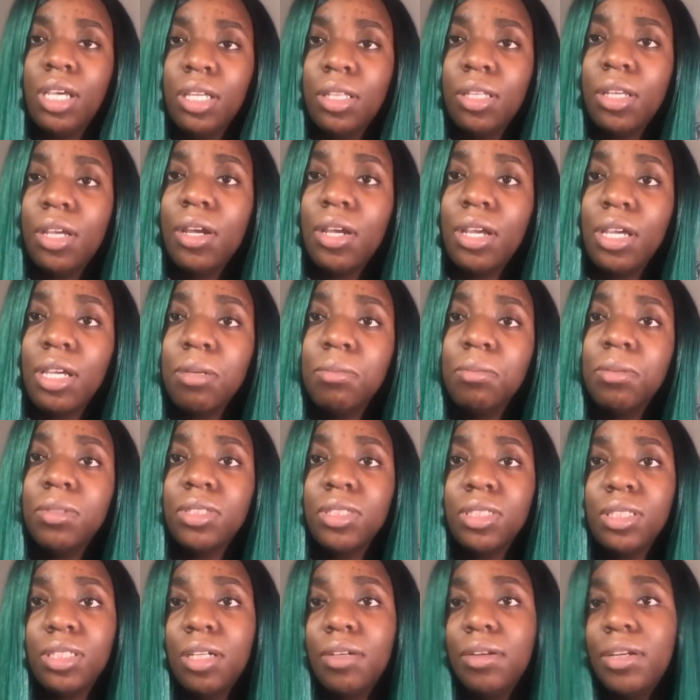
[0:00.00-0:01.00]
they're able
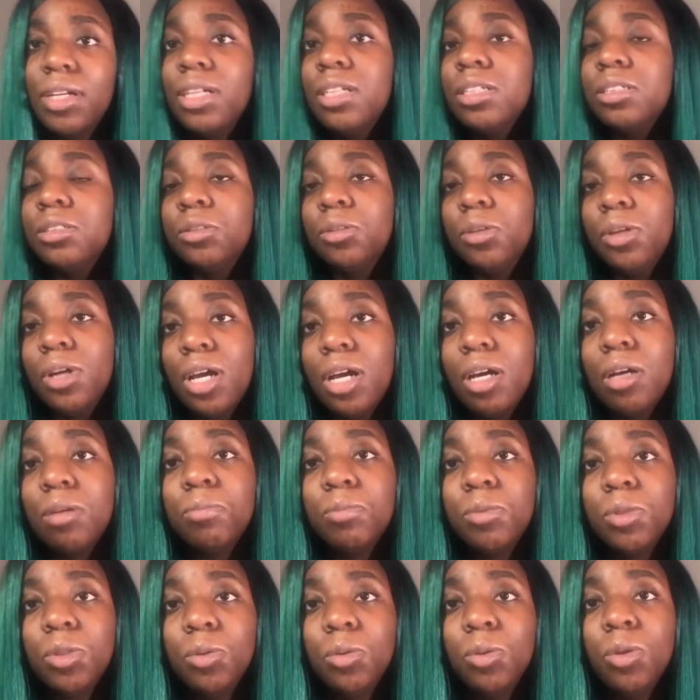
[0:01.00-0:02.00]
to direct you or
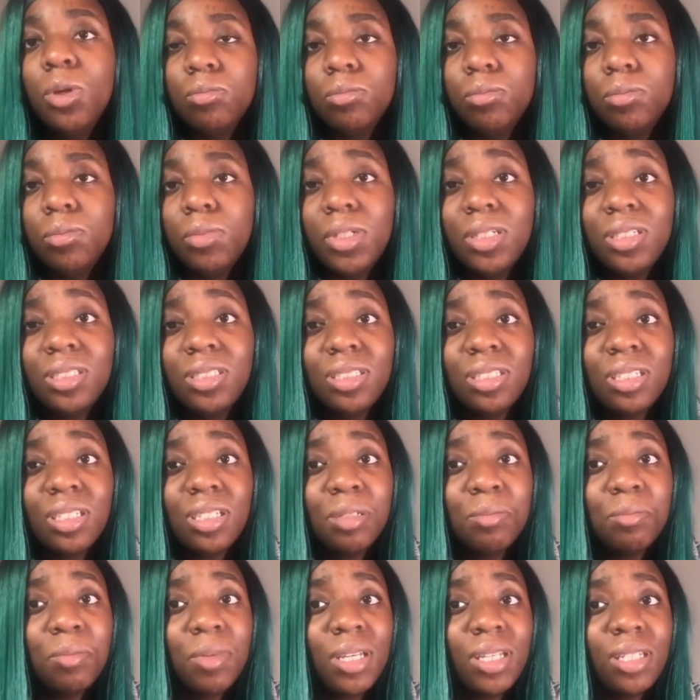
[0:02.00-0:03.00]
help you,
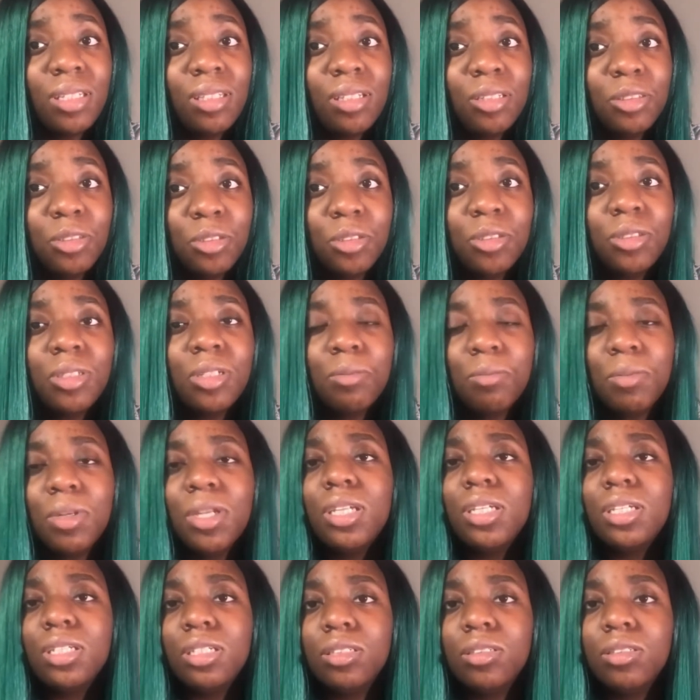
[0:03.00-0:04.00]
basically make the journey a
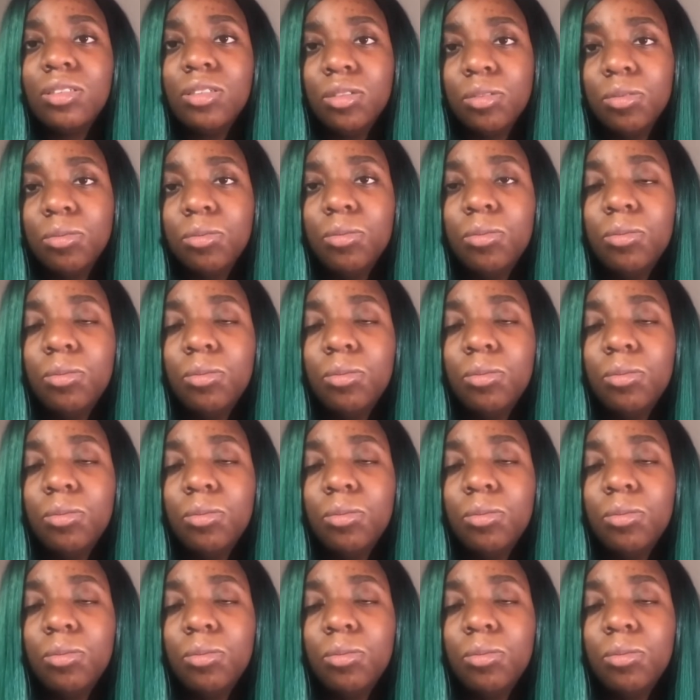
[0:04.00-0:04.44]
bit easier.